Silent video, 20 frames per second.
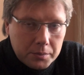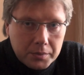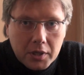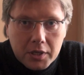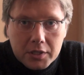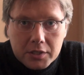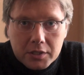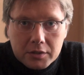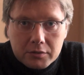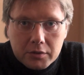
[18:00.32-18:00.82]

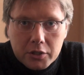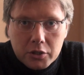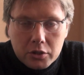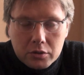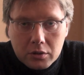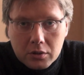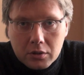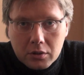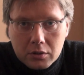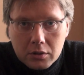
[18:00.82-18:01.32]
replies in
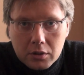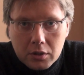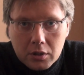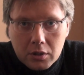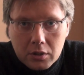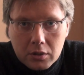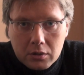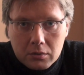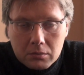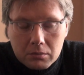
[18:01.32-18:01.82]
Russian or not.
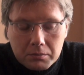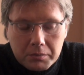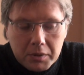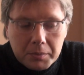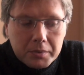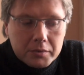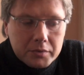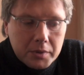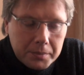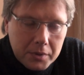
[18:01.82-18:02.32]

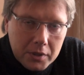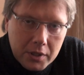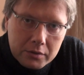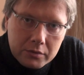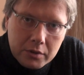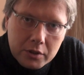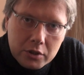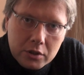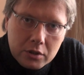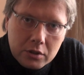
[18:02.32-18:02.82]
People reply
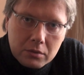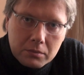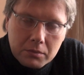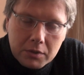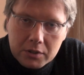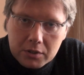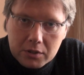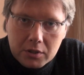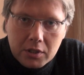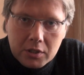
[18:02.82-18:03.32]
in Russian,
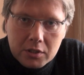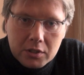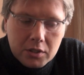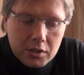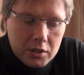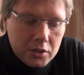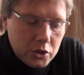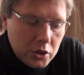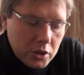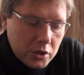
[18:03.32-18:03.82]
but it's
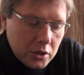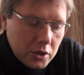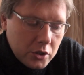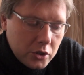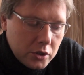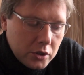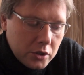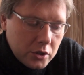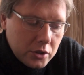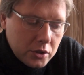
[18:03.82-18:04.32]
uh, just a,
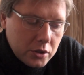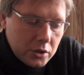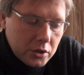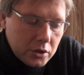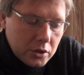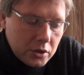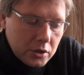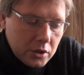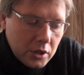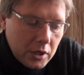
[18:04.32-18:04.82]

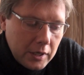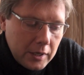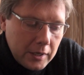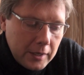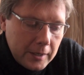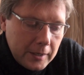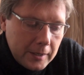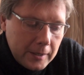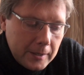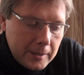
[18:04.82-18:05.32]
it's,
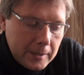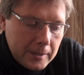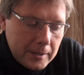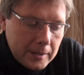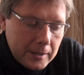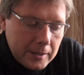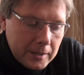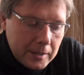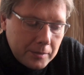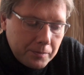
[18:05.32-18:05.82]

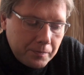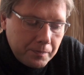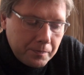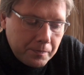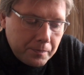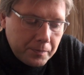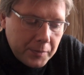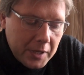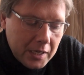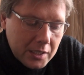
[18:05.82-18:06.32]
um,
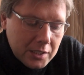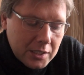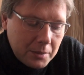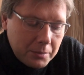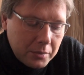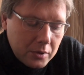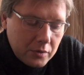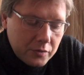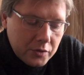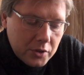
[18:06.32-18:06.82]
an
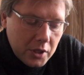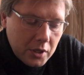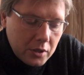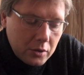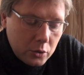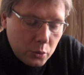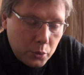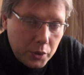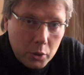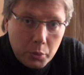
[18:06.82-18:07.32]
example of their
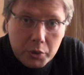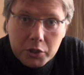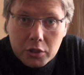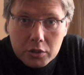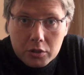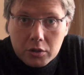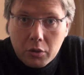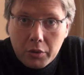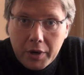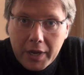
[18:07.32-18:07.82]
goodwill, which
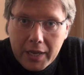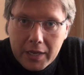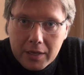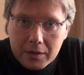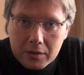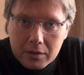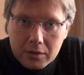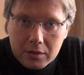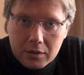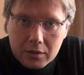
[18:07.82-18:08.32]
is
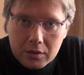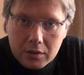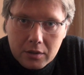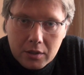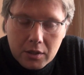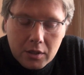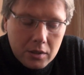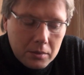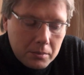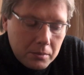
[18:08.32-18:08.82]
okay.
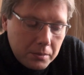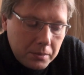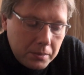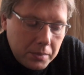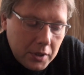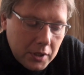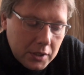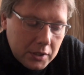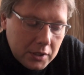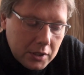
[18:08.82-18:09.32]

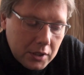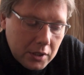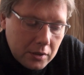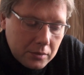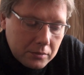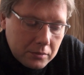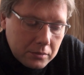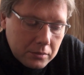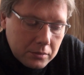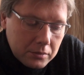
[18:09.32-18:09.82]
But
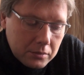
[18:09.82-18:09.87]
uh,